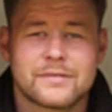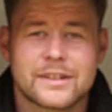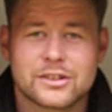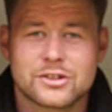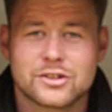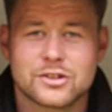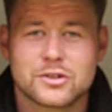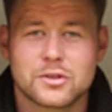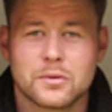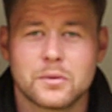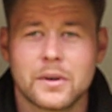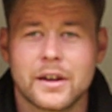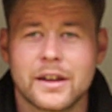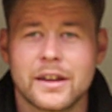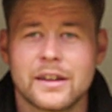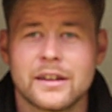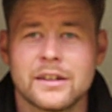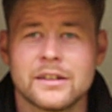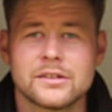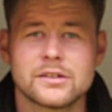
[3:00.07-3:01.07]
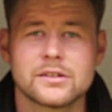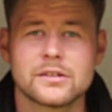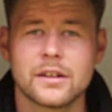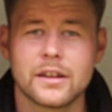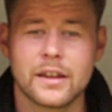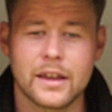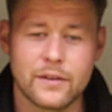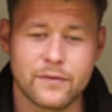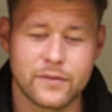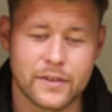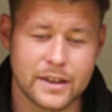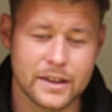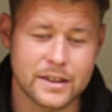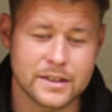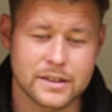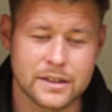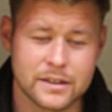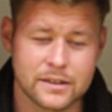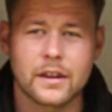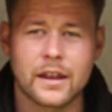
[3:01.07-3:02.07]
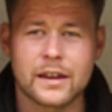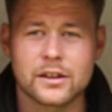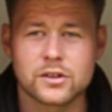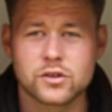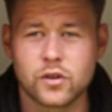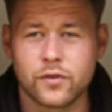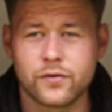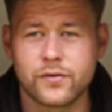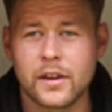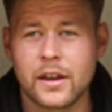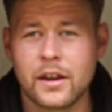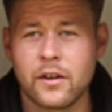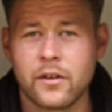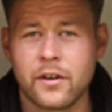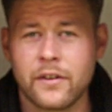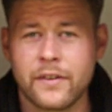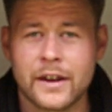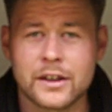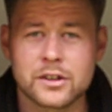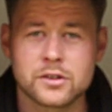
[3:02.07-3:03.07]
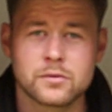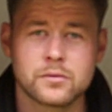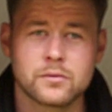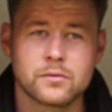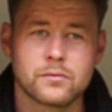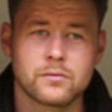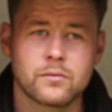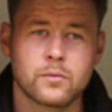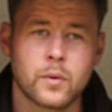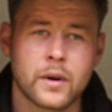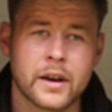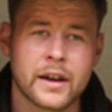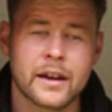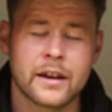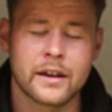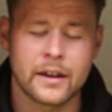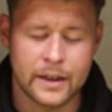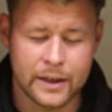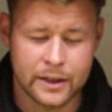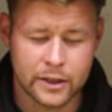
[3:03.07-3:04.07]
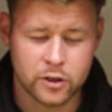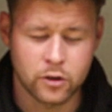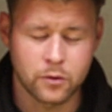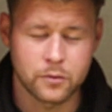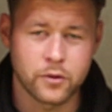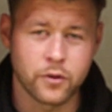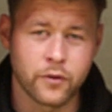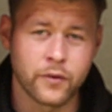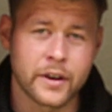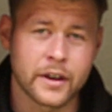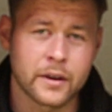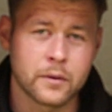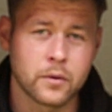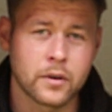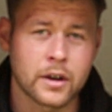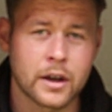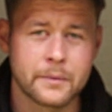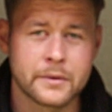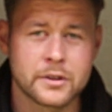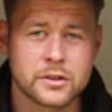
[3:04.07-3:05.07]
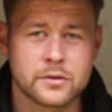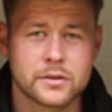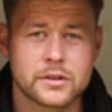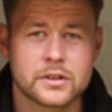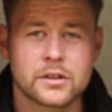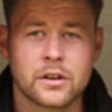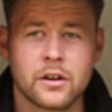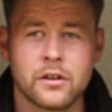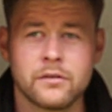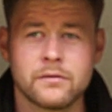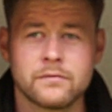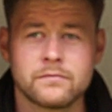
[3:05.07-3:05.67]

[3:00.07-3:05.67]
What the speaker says: That's just the way it is. If it is in that softer area, that's where a helicopter rig will come into its own.